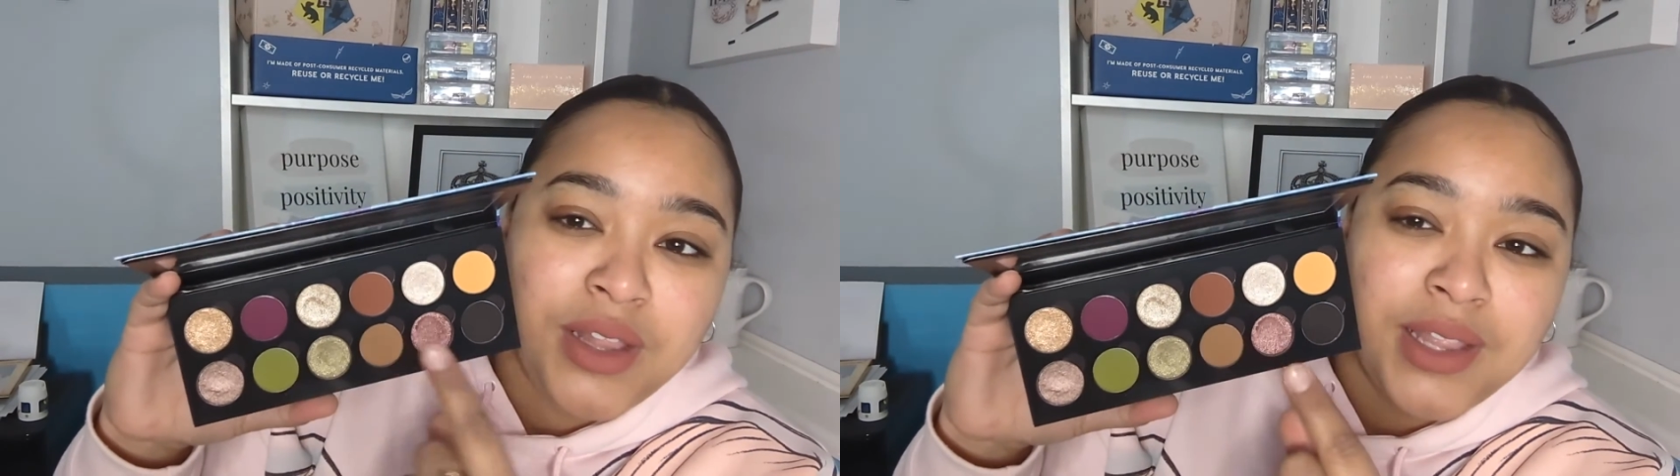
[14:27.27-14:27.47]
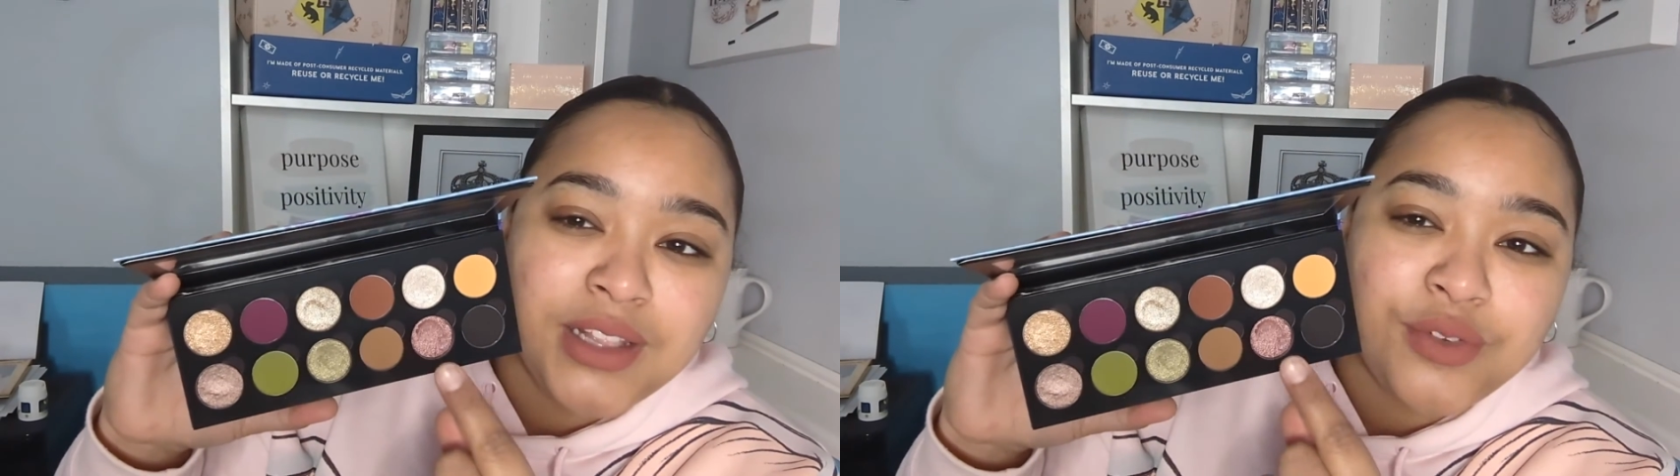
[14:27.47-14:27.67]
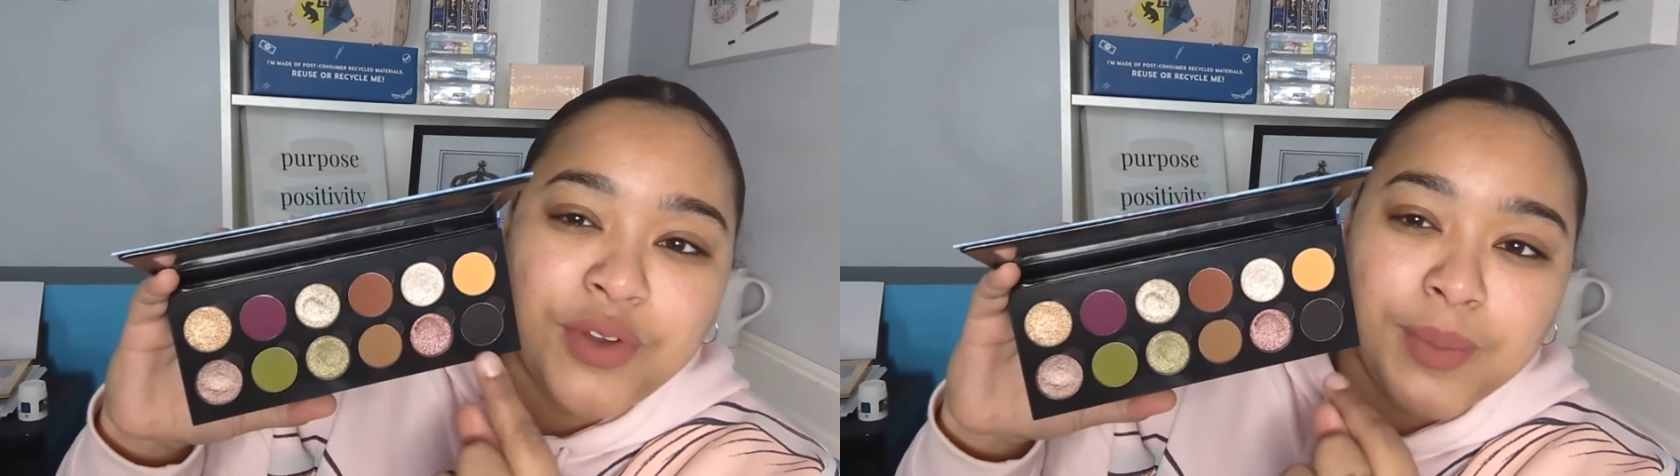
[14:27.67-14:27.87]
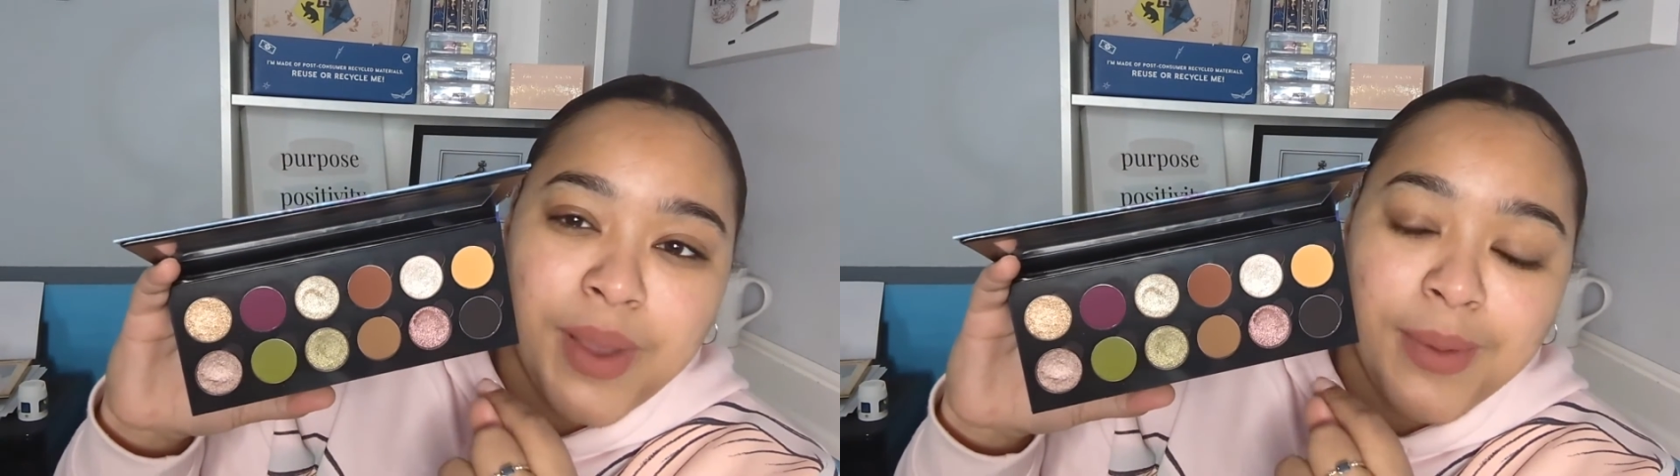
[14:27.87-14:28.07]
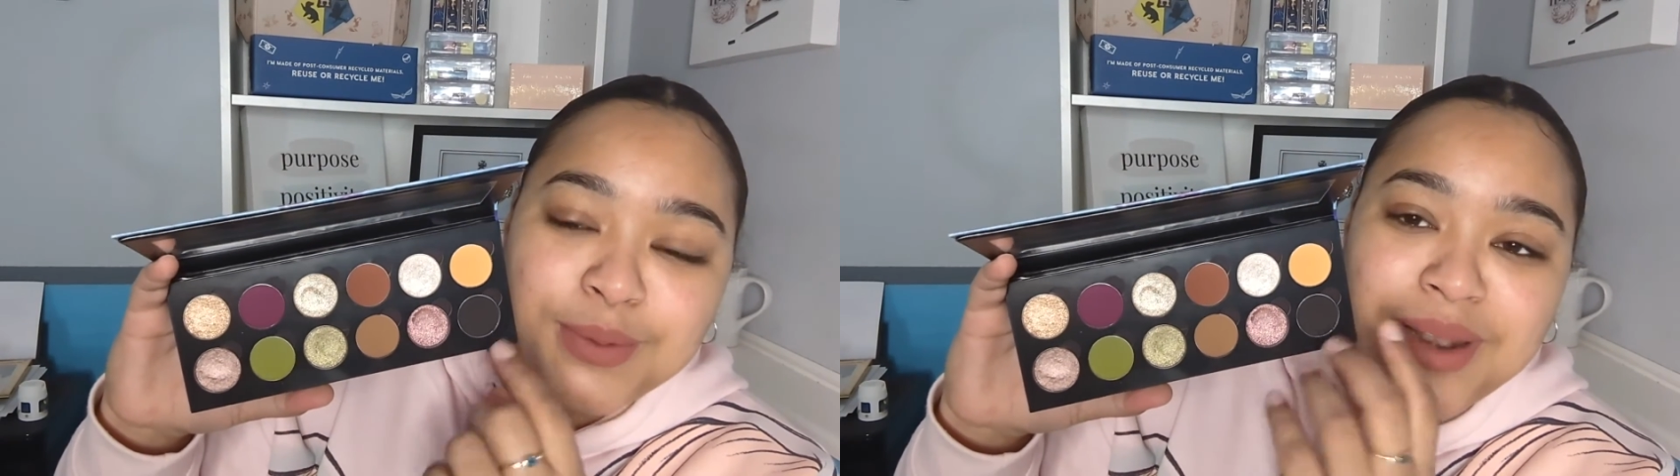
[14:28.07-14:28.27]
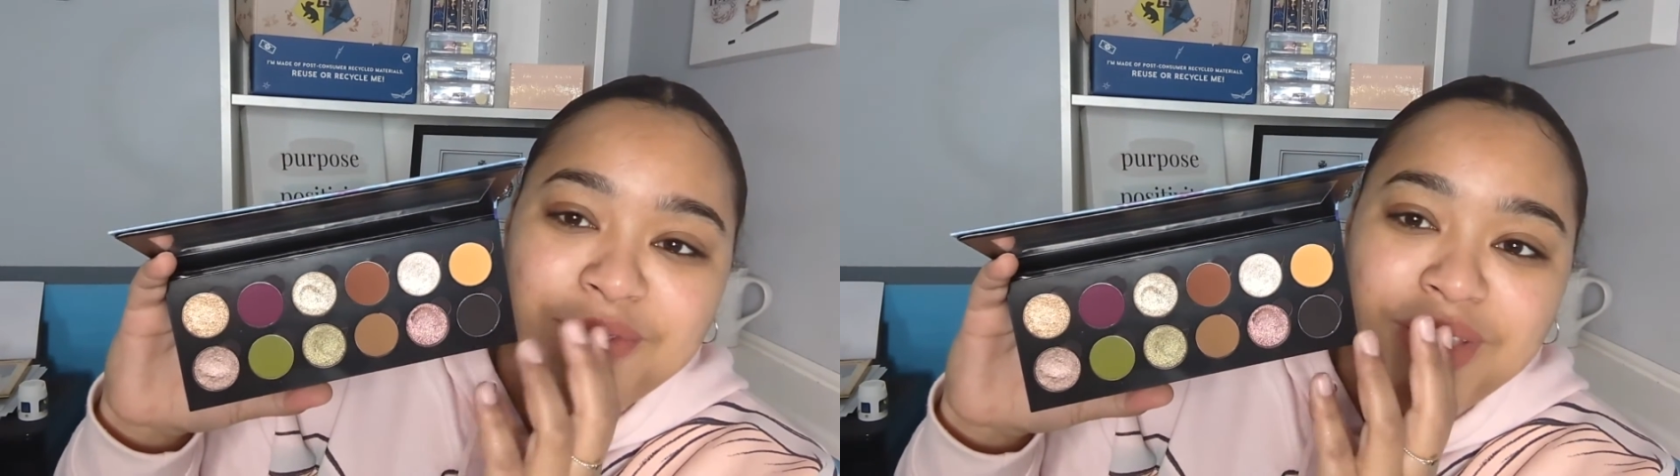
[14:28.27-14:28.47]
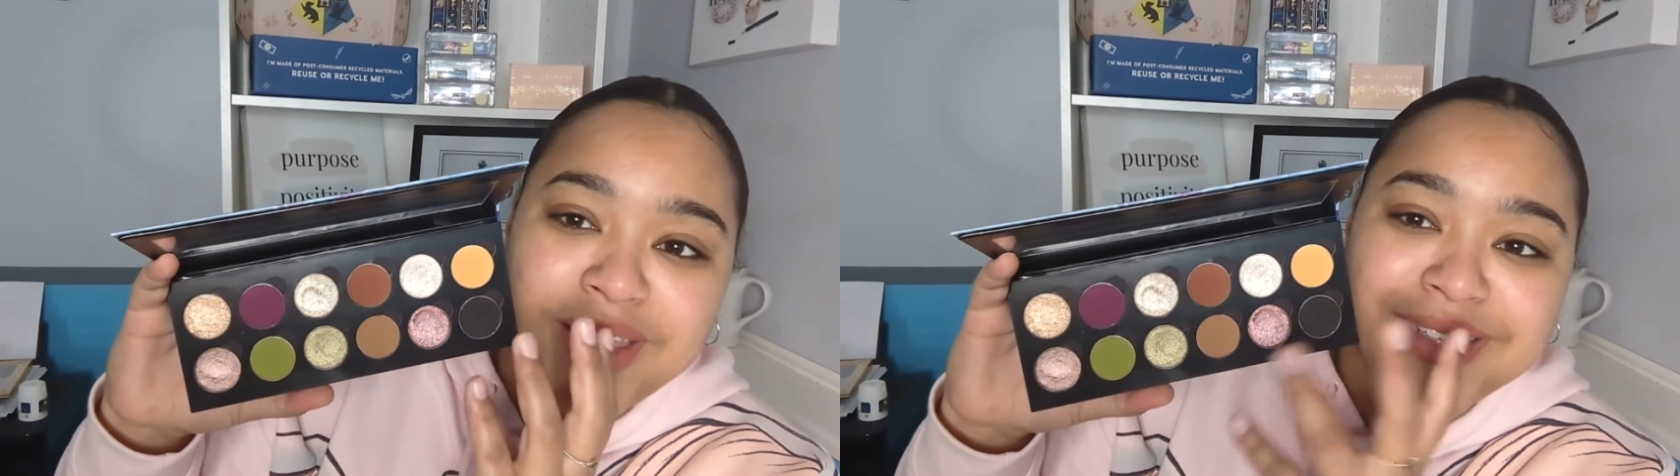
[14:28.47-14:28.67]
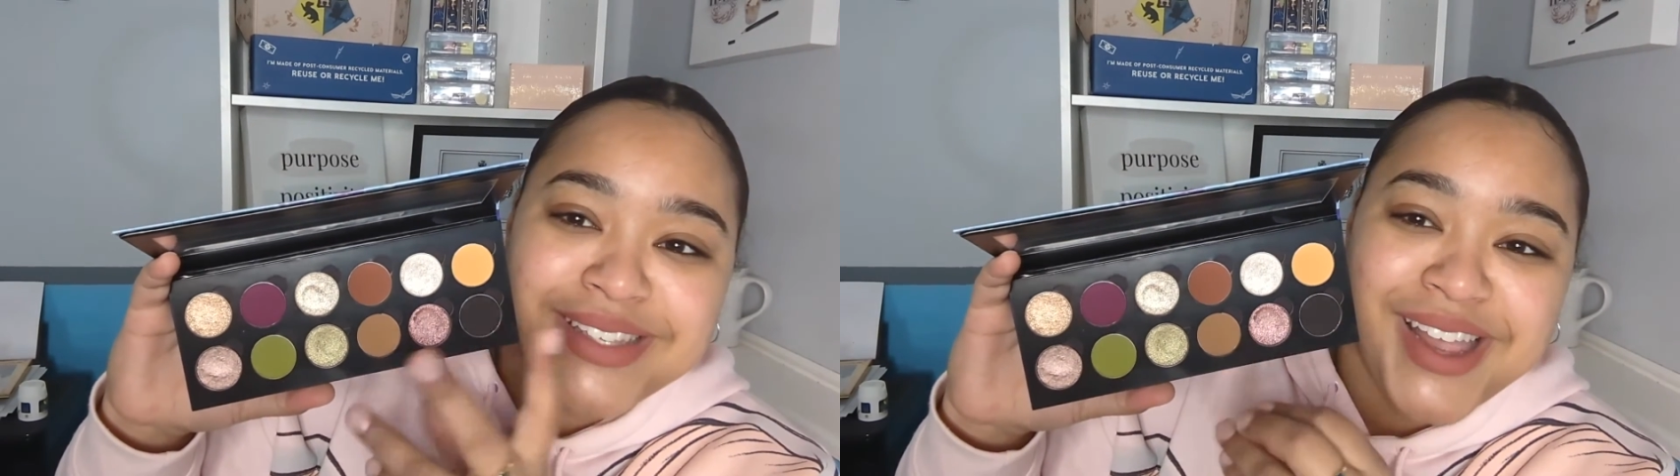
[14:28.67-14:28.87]
like the fun pops, but I feel
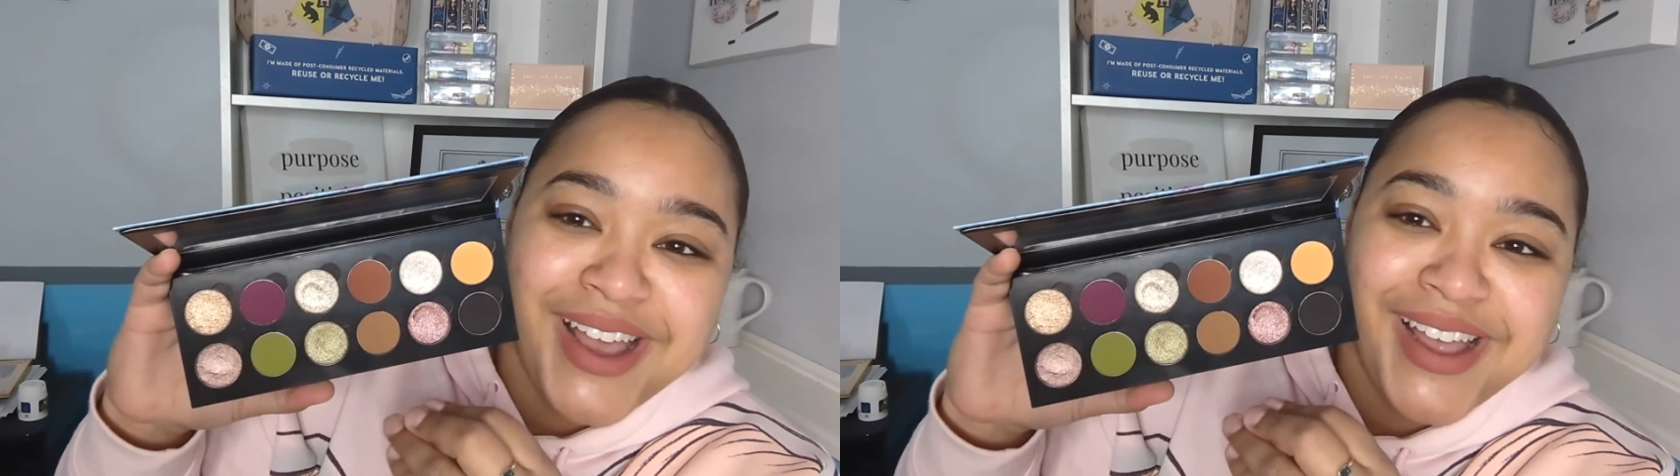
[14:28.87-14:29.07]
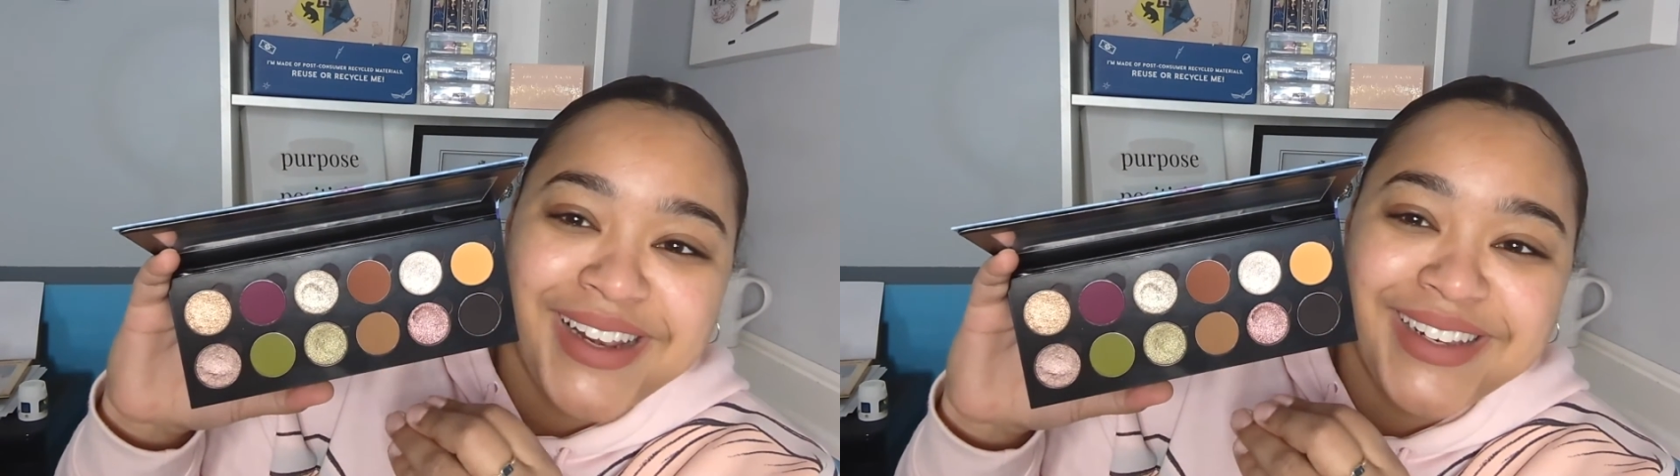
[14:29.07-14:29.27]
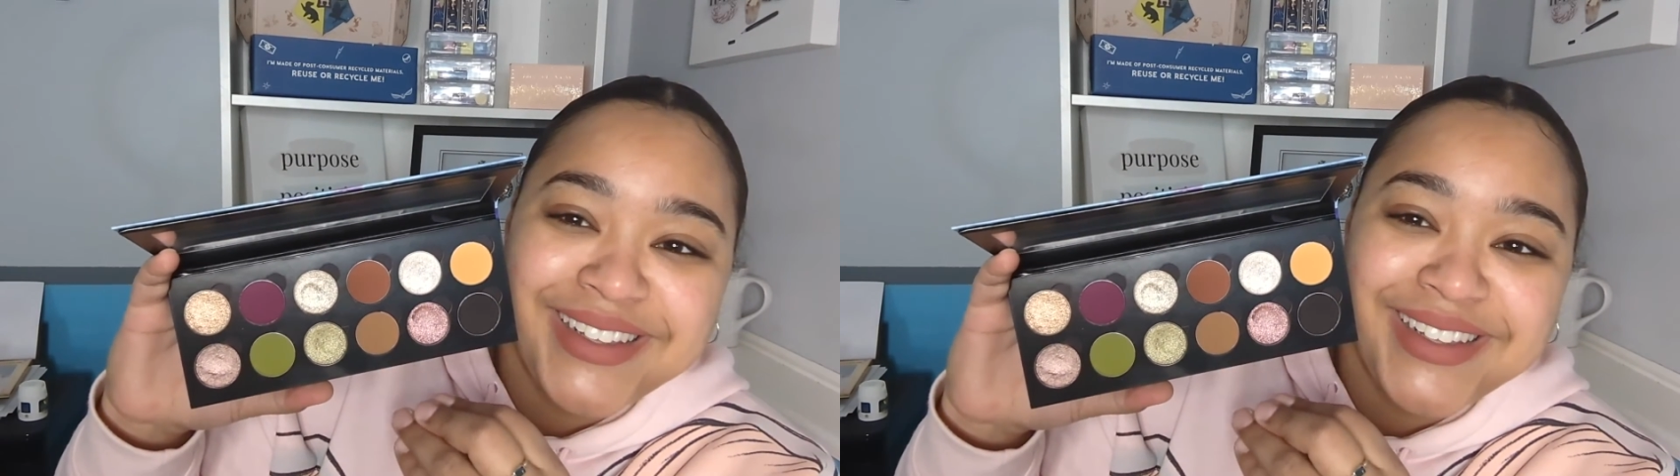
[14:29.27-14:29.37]
like it's not,